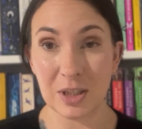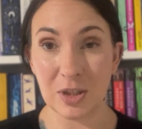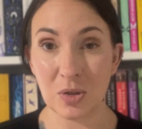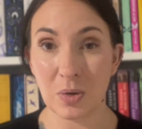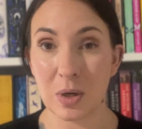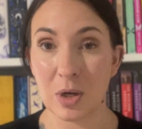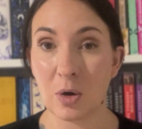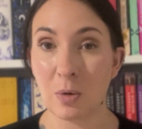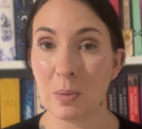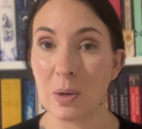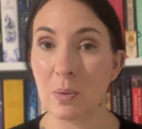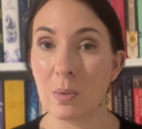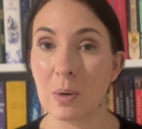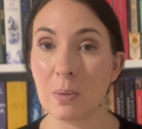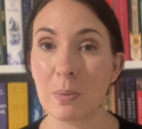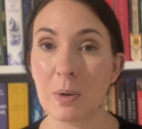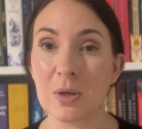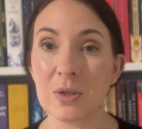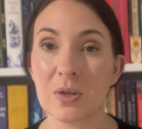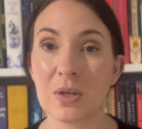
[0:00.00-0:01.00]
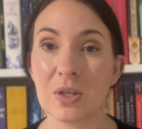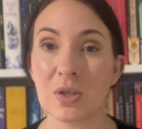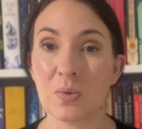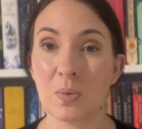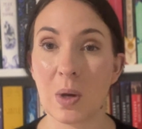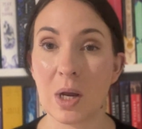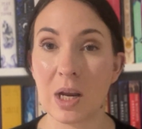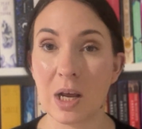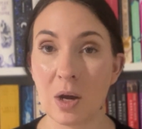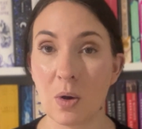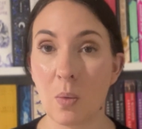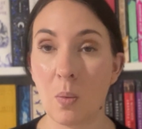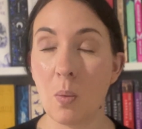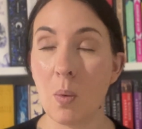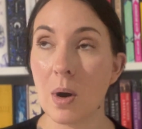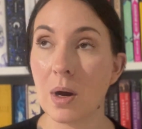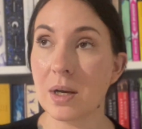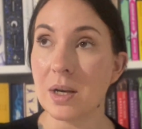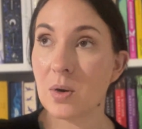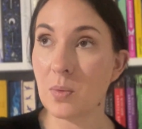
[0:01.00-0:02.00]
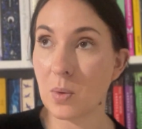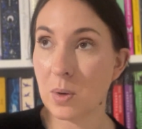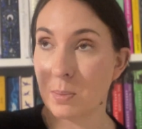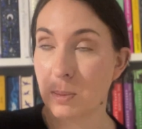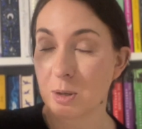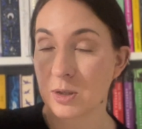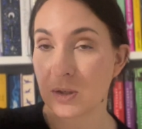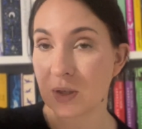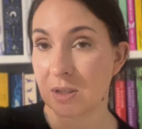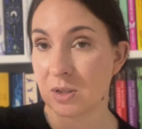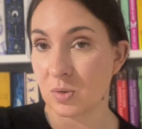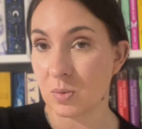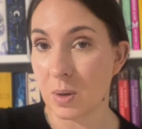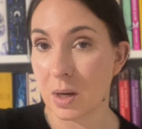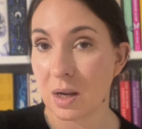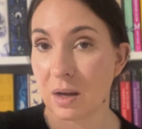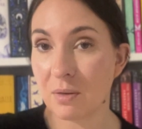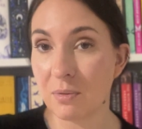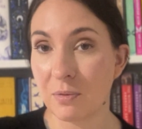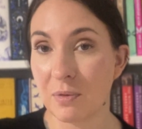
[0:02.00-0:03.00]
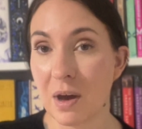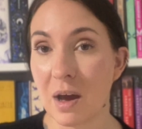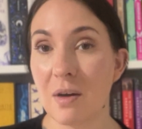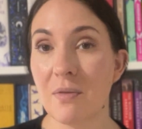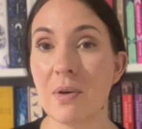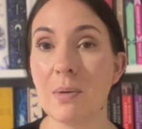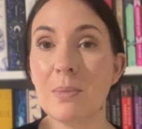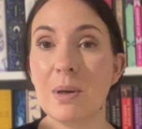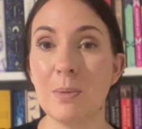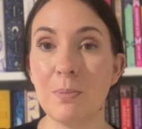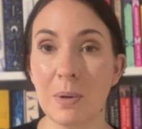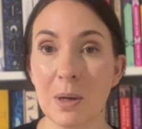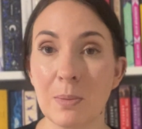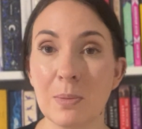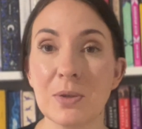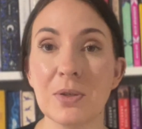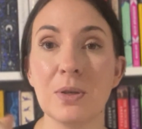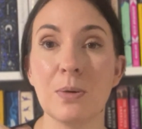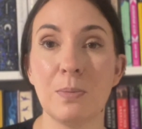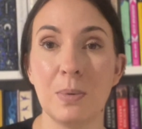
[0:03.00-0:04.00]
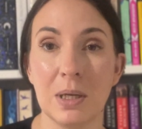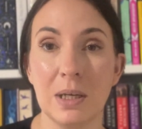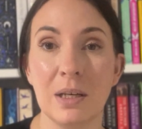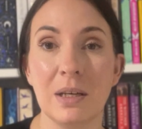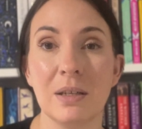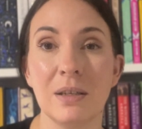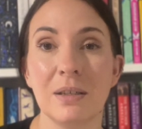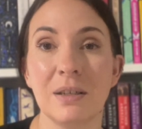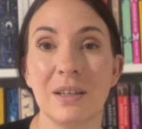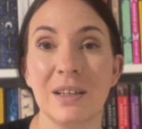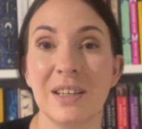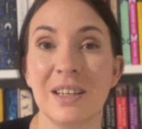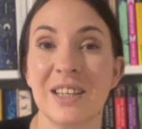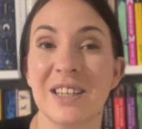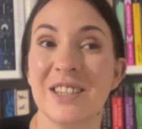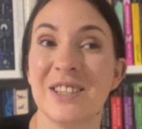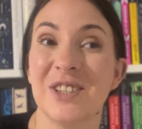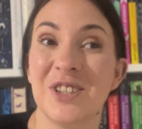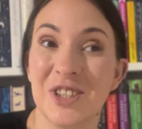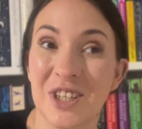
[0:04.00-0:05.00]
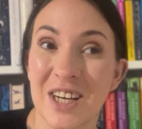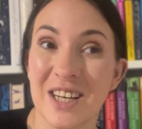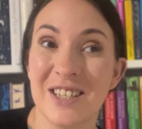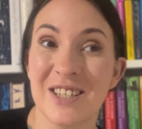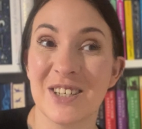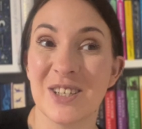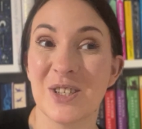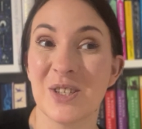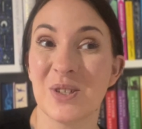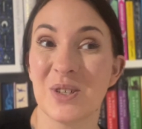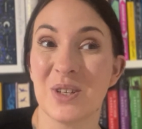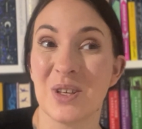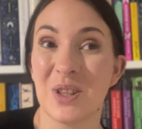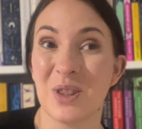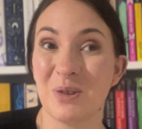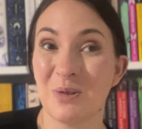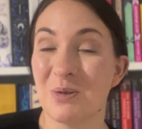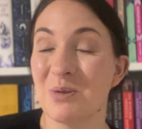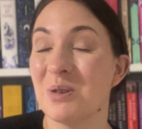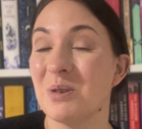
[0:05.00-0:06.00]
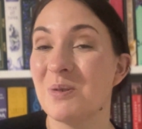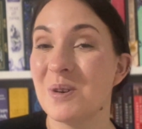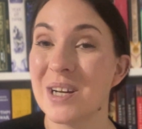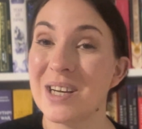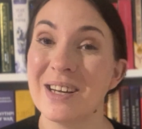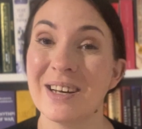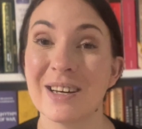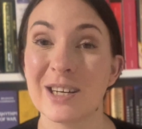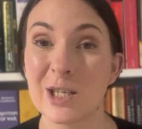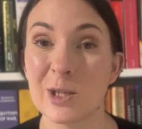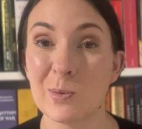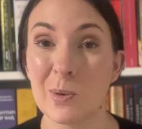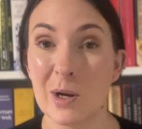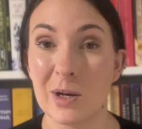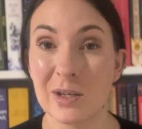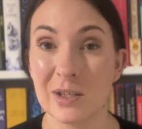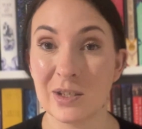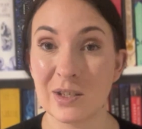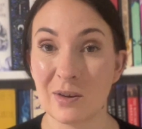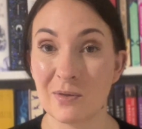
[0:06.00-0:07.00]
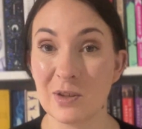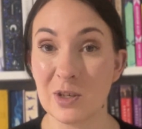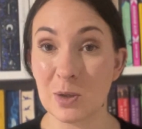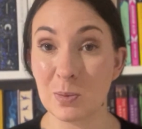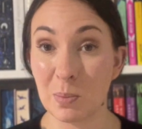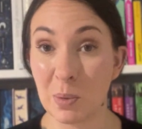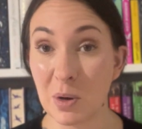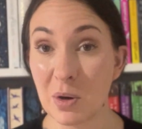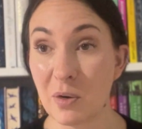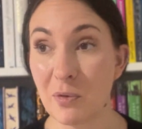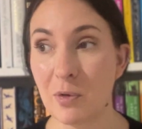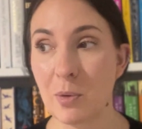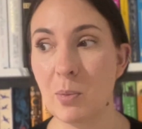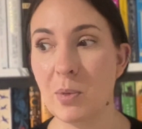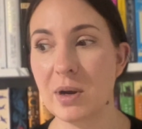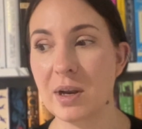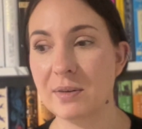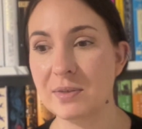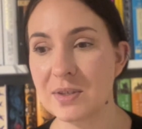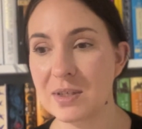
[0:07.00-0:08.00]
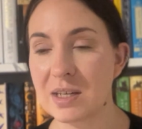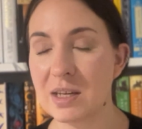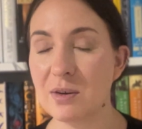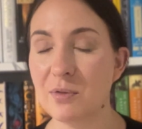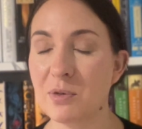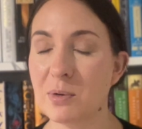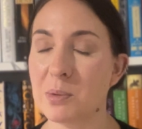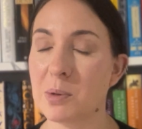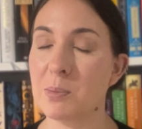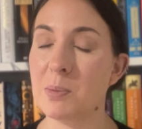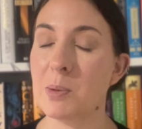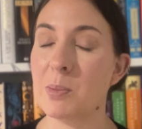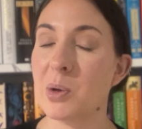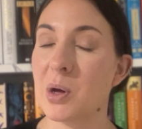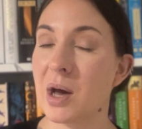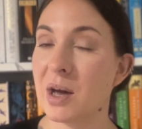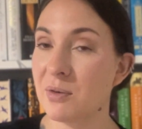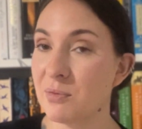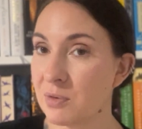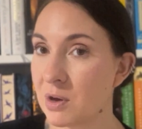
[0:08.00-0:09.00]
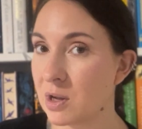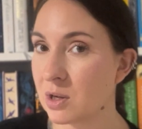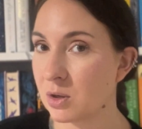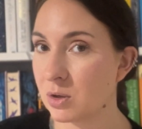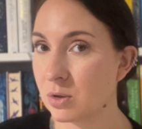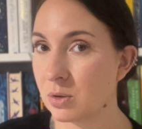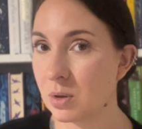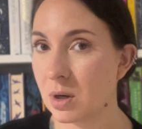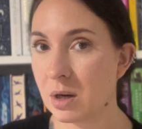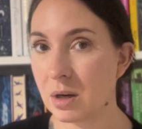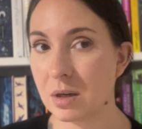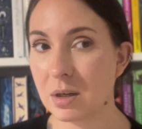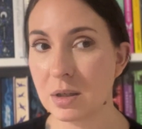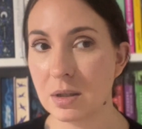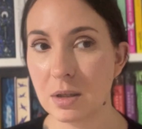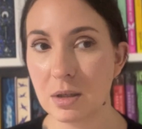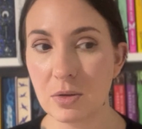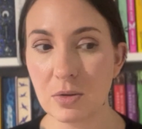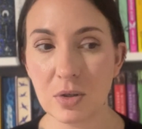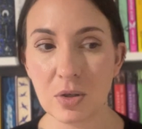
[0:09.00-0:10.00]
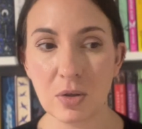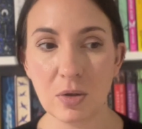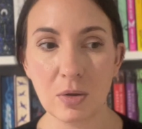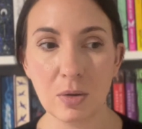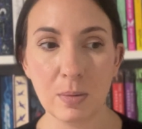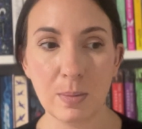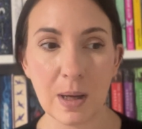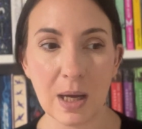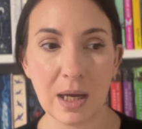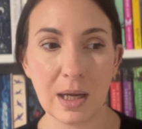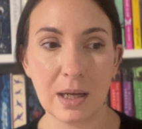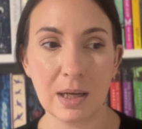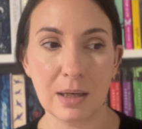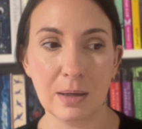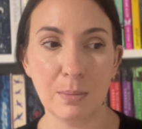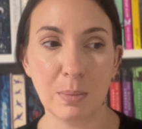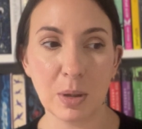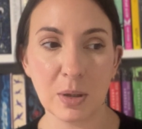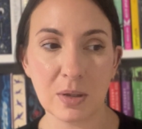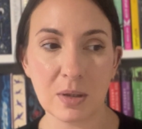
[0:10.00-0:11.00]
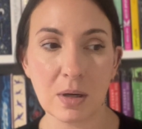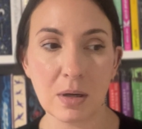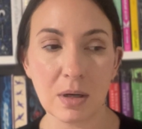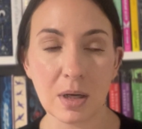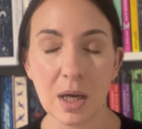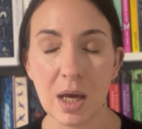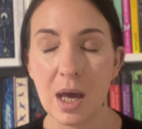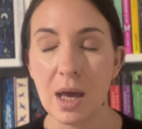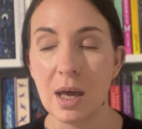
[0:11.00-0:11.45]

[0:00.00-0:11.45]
So I don't mean one person is rating it 1 and one person is rating it 5. I mean people's opinion changes through the reading experience of this book from what I've seen from the people I follow on YouTube and Book Talk.